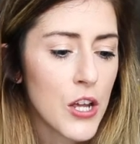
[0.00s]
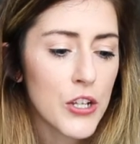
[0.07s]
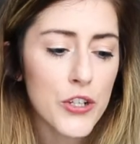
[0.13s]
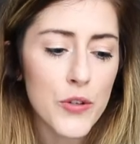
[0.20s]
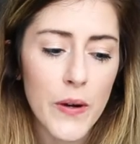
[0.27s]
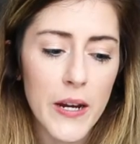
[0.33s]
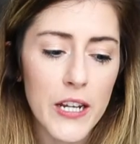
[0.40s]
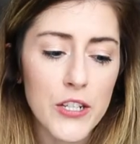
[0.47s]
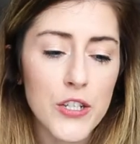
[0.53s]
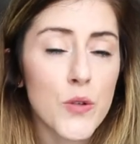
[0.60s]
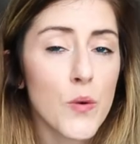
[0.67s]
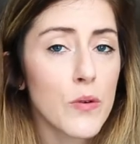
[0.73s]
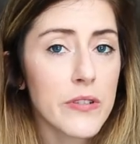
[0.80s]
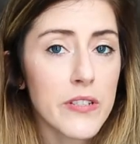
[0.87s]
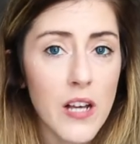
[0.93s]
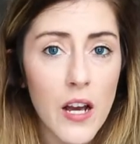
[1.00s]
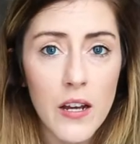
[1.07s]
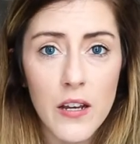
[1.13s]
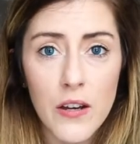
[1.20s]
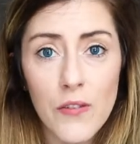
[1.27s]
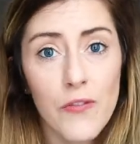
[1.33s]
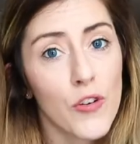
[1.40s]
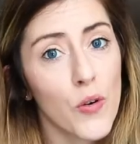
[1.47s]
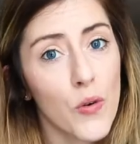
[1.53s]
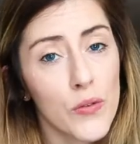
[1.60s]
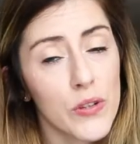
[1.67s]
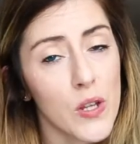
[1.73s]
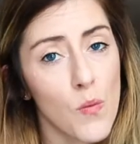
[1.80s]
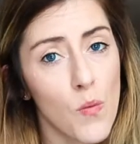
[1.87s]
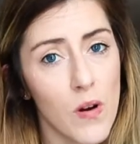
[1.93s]
train to Osaka for
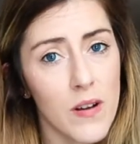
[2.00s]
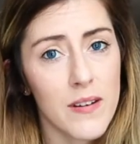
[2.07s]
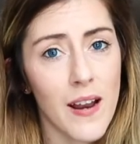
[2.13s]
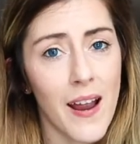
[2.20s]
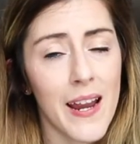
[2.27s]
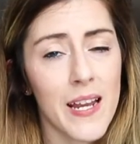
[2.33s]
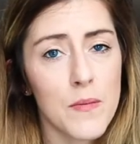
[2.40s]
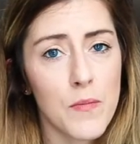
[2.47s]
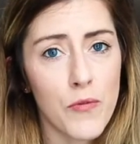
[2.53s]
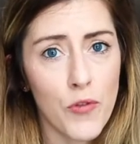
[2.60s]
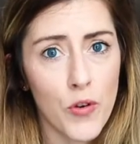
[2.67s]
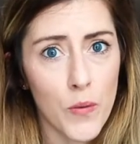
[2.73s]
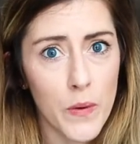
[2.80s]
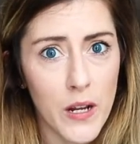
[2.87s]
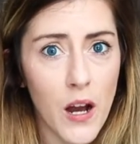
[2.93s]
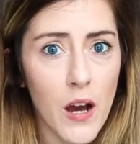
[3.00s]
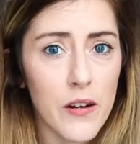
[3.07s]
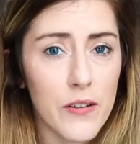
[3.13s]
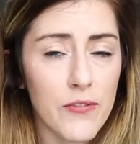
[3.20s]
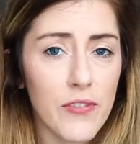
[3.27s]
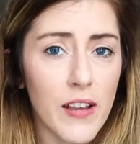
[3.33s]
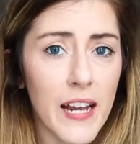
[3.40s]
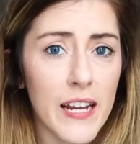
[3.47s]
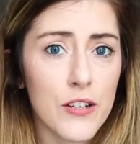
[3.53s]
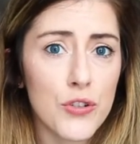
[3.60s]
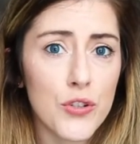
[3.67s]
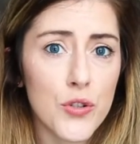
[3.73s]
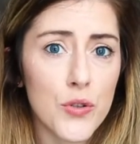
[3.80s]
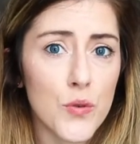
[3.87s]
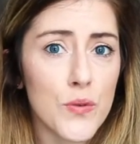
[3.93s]
only 1 night before we caught a flight
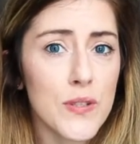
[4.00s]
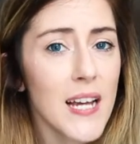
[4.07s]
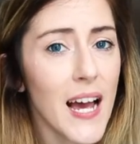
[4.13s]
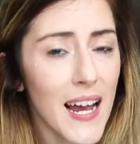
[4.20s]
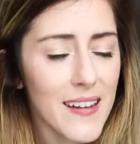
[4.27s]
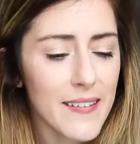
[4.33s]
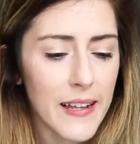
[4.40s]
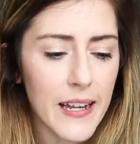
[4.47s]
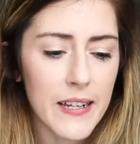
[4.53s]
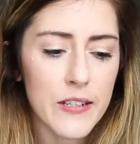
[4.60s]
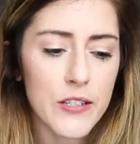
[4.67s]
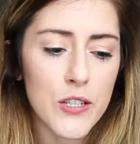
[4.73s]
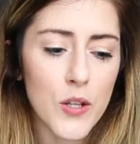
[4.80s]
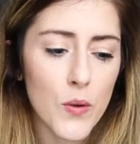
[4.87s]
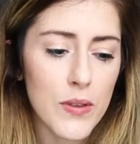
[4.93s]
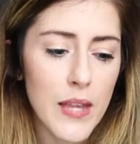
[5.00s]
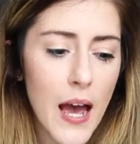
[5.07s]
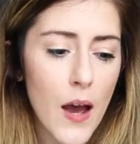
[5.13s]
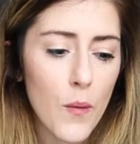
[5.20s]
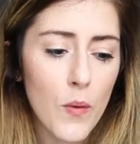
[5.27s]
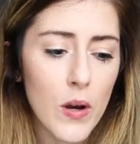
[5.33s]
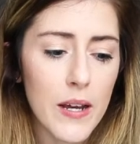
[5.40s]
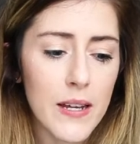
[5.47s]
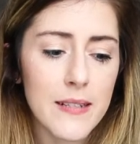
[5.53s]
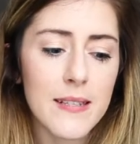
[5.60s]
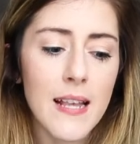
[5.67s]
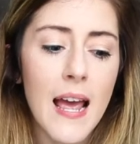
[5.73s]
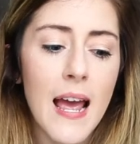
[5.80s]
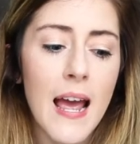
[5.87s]
to Thailand, so that was